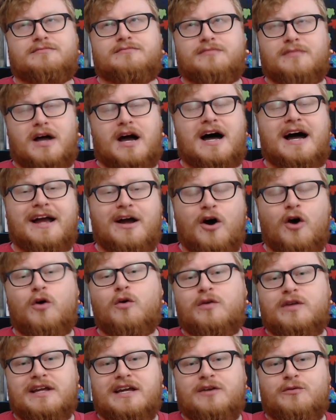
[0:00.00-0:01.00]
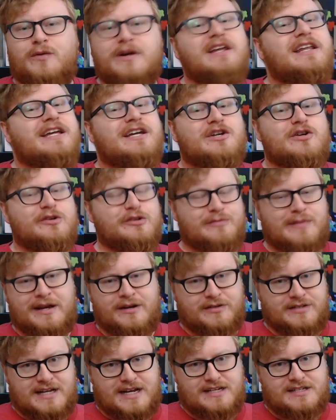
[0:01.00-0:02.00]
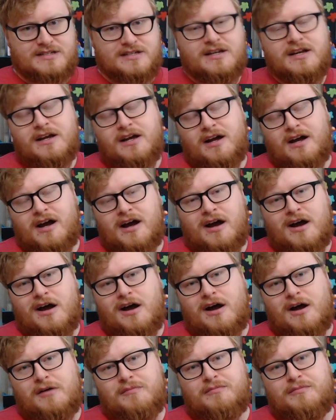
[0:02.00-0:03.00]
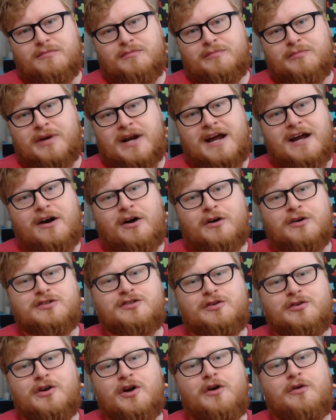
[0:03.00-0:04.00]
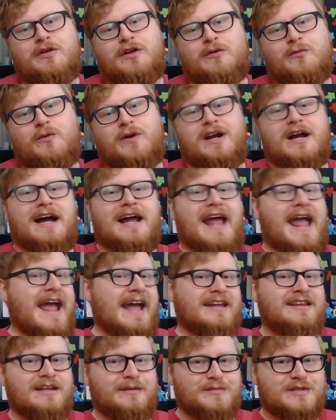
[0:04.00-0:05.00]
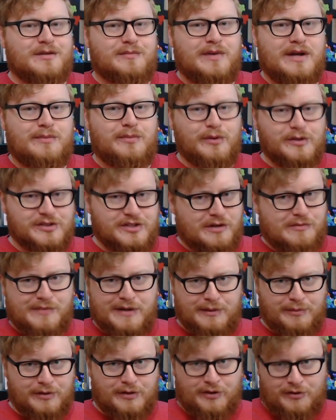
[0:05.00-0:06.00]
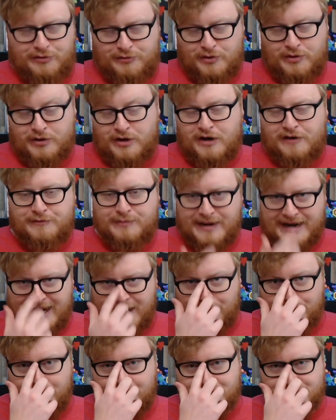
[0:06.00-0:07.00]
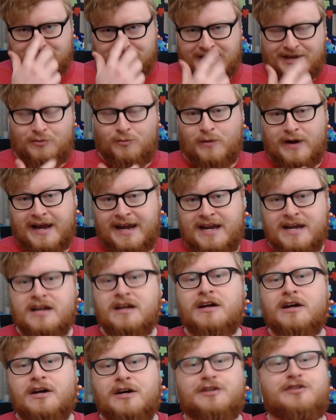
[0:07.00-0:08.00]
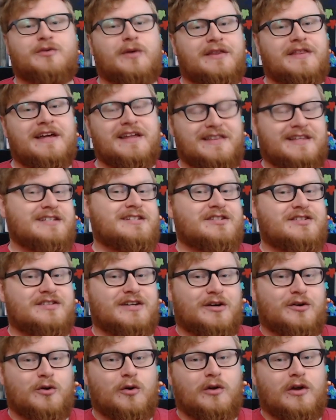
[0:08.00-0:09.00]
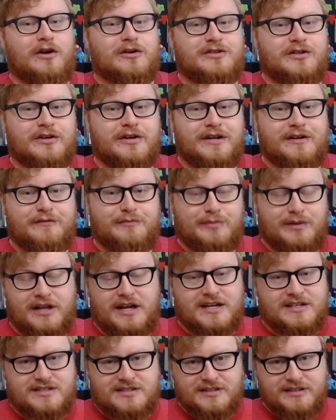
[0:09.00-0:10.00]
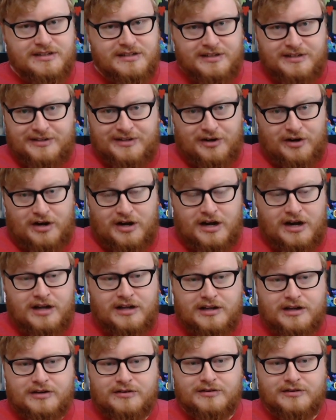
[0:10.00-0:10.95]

I only really use metal dice. But I also know that when I hand them to people, some people are thrown off by how much they weigh. So I think this is the cool alternative. Plus, they're hollow.